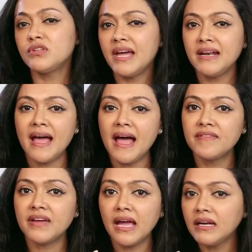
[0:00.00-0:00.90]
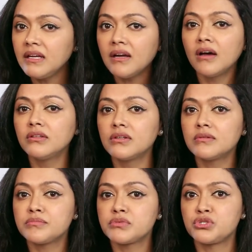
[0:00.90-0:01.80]
If you then have any
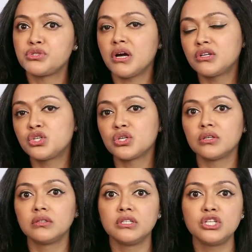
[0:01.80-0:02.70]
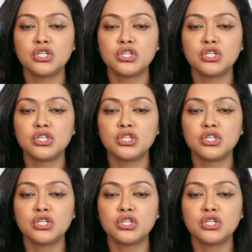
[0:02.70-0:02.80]
other structural